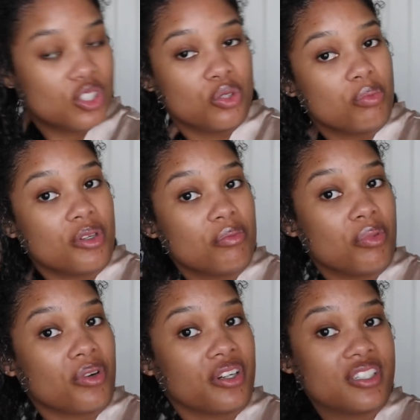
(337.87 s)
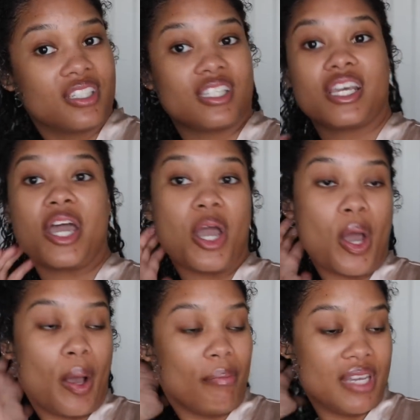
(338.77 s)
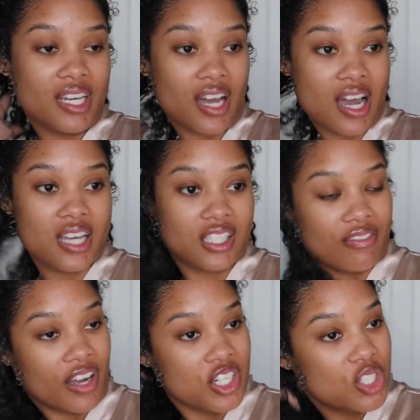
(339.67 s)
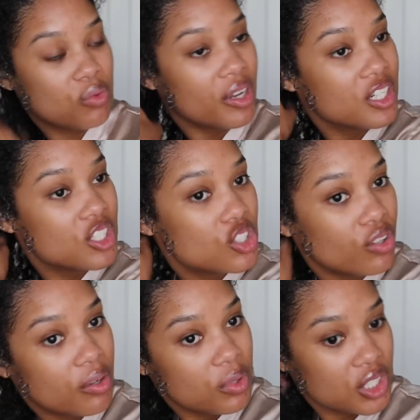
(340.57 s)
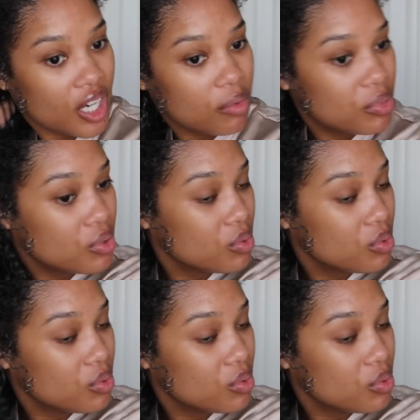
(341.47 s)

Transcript: Super important because if I just went in straight with shampoo,